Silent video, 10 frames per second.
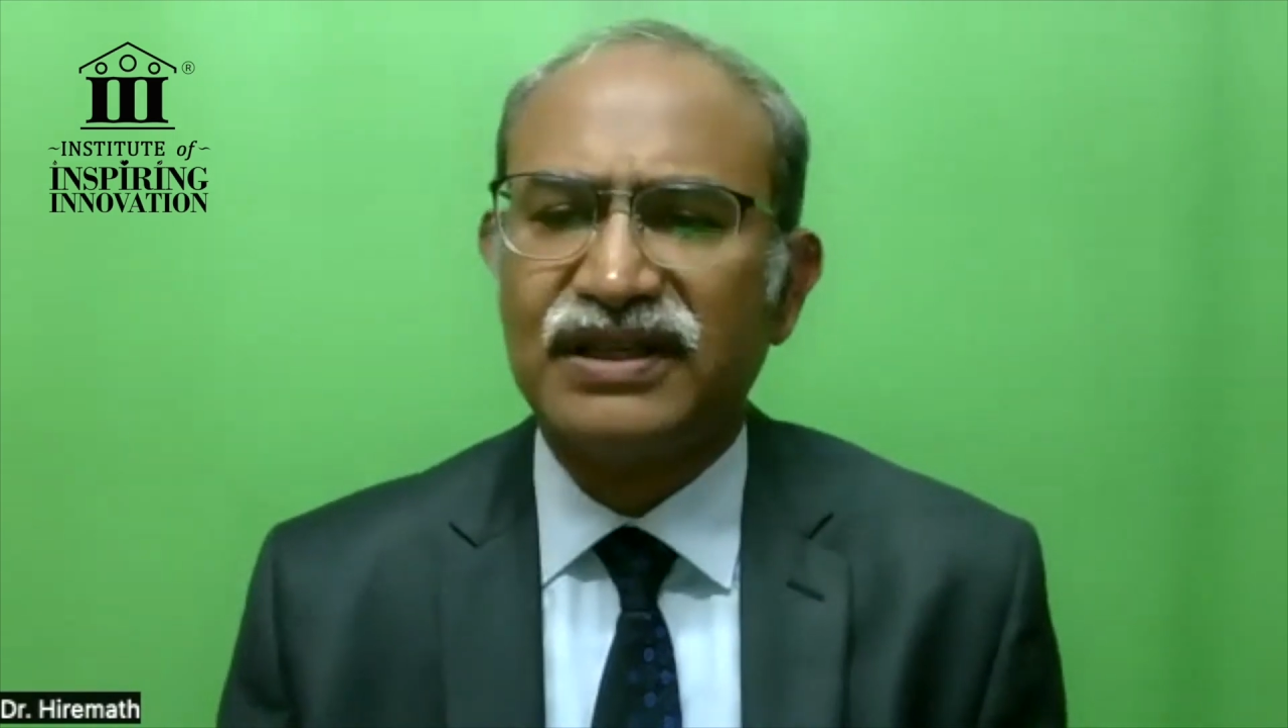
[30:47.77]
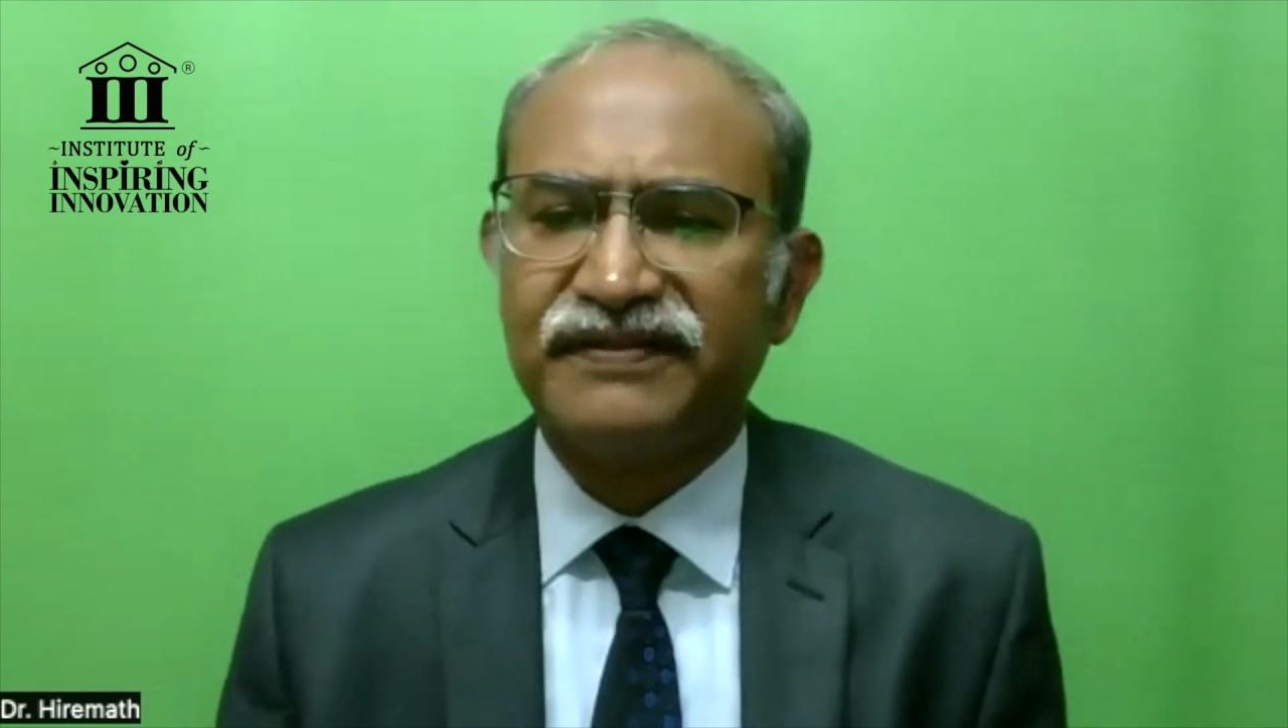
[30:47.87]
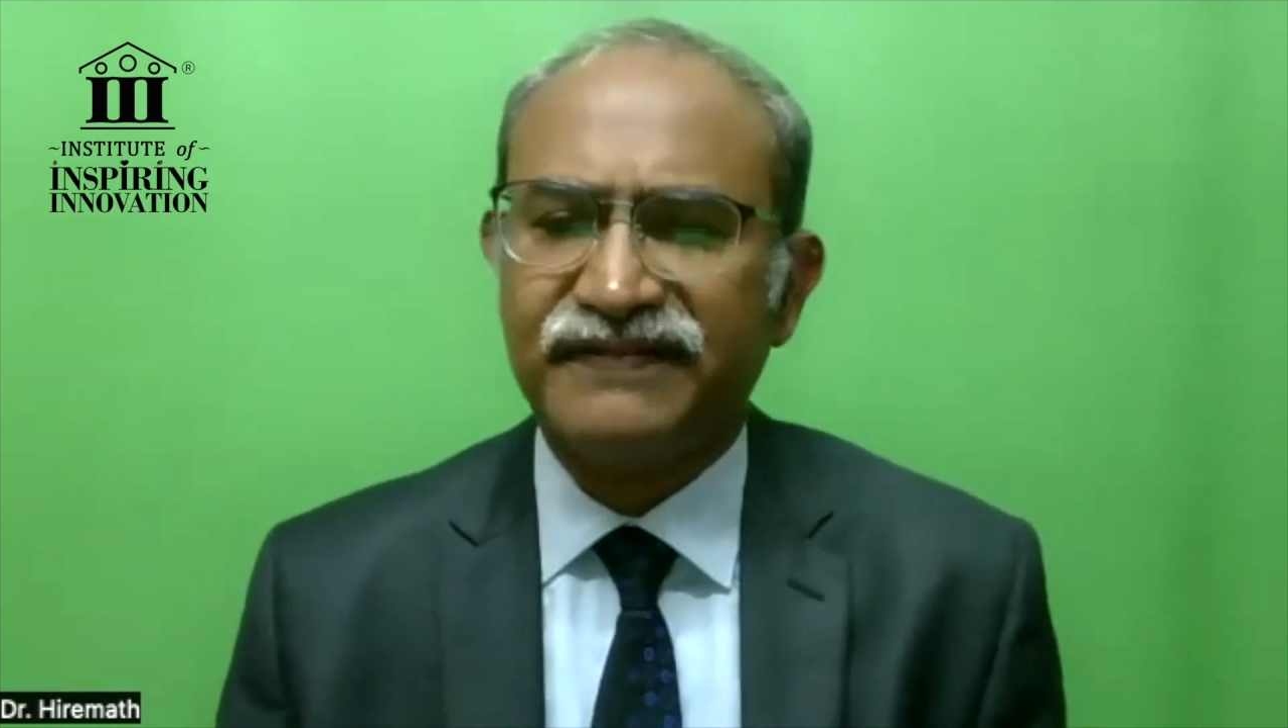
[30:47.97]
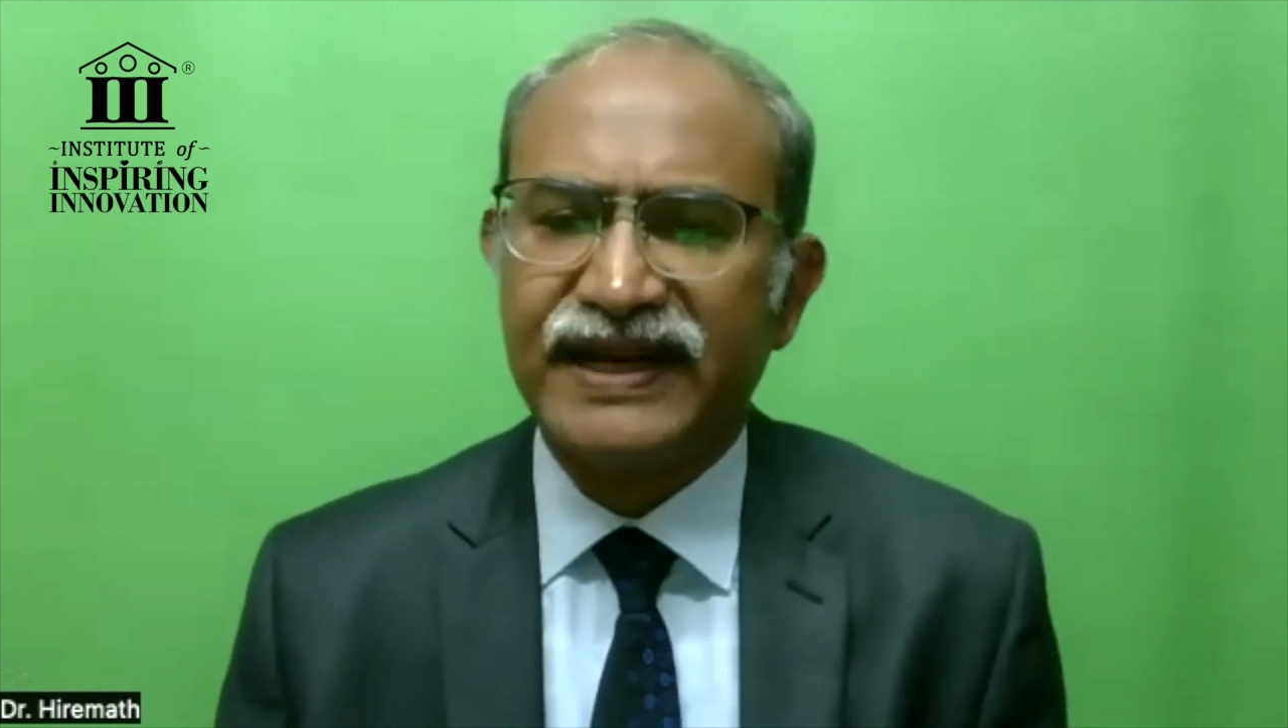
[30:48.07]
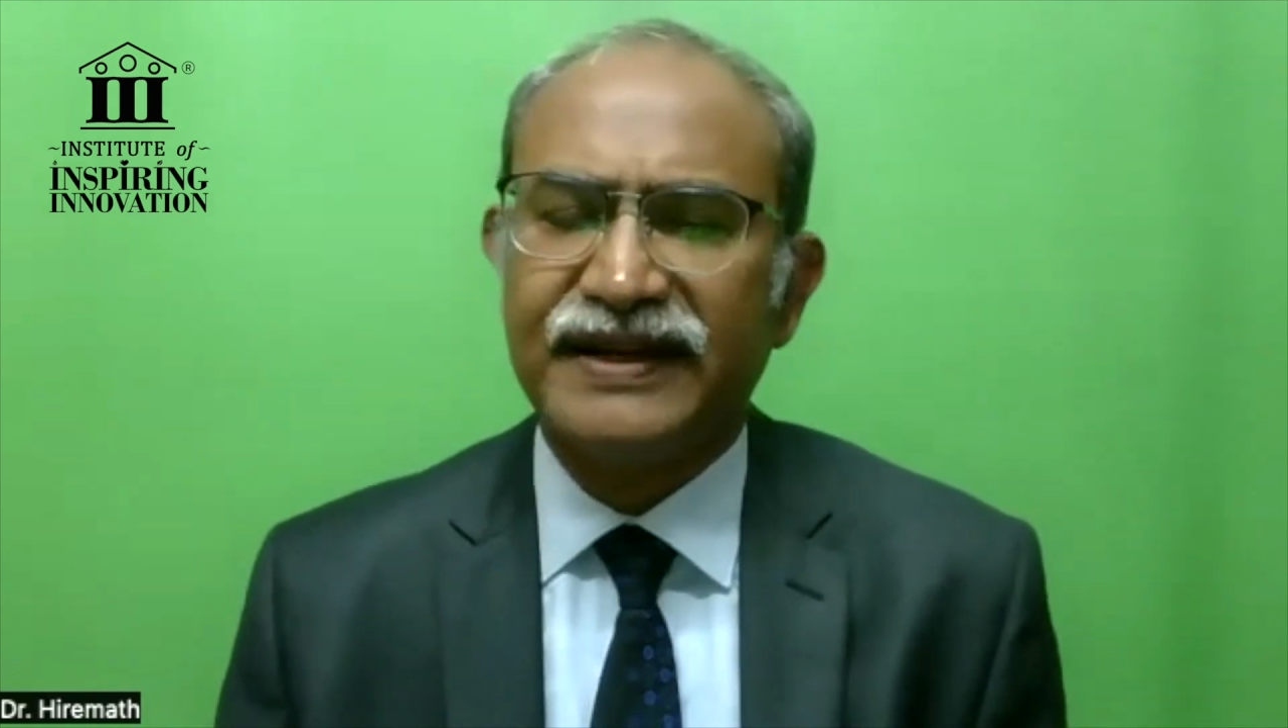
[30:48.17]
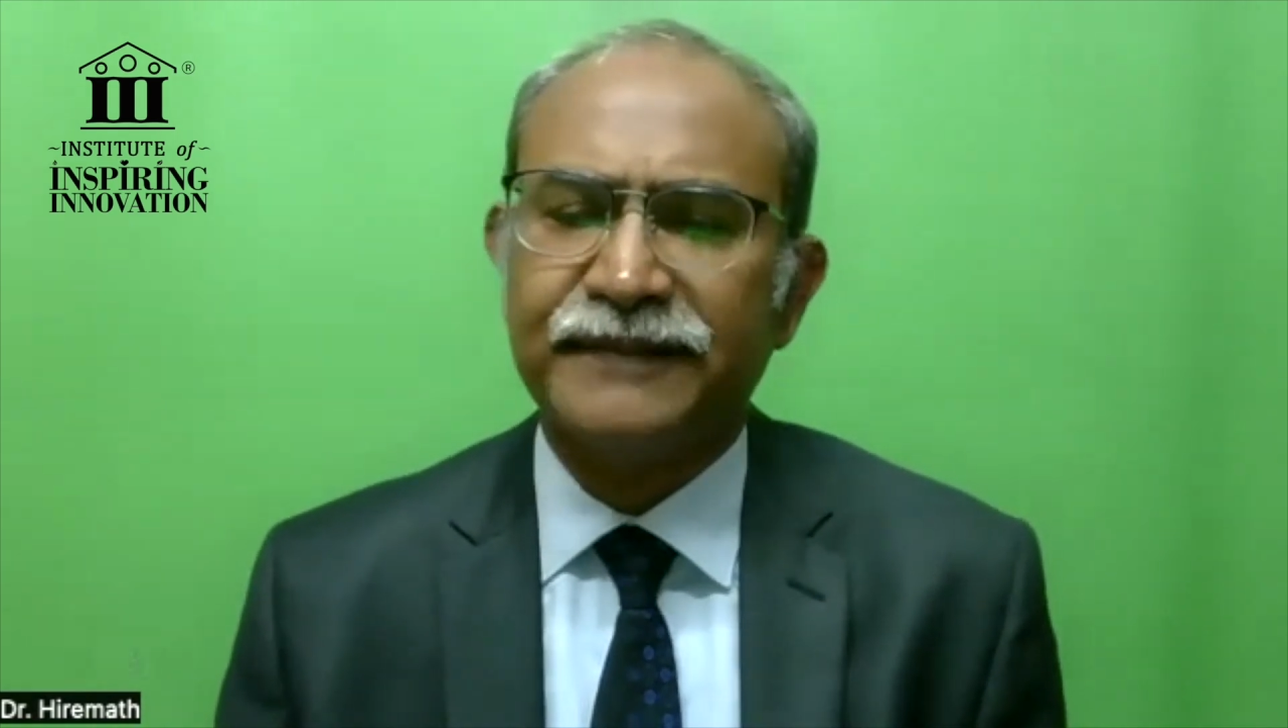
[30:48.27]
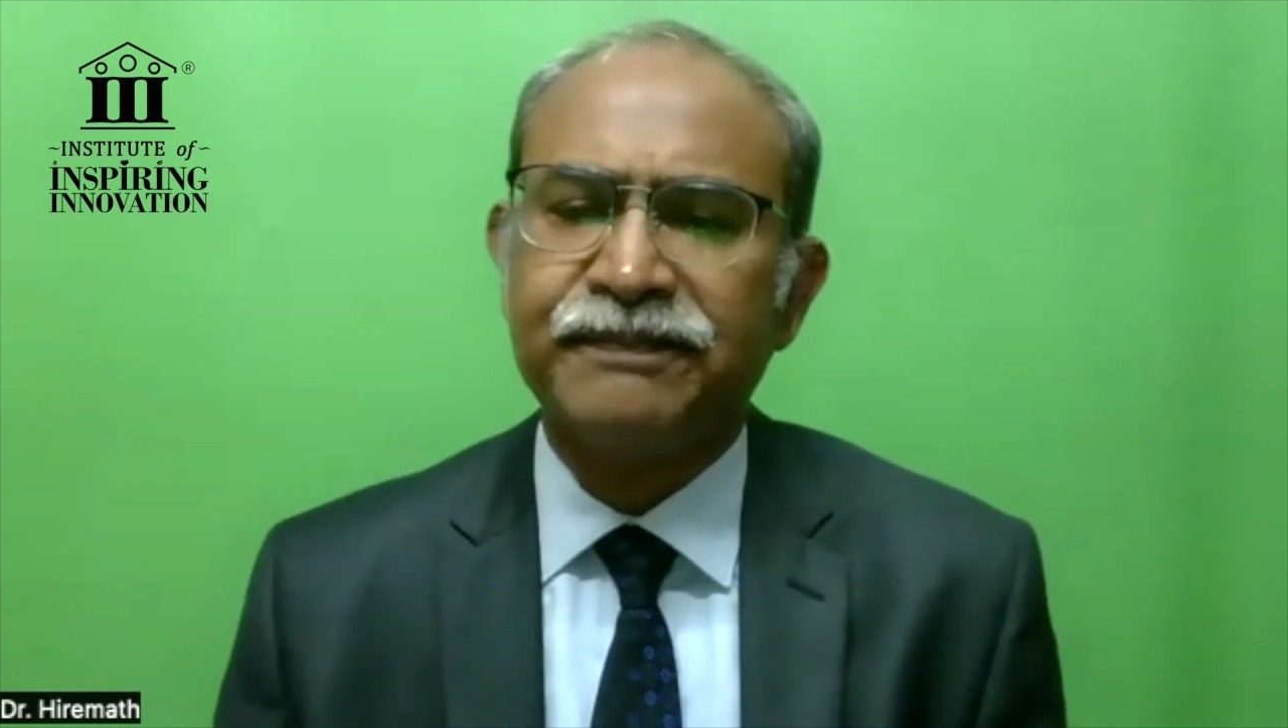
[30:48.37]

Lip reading: the field.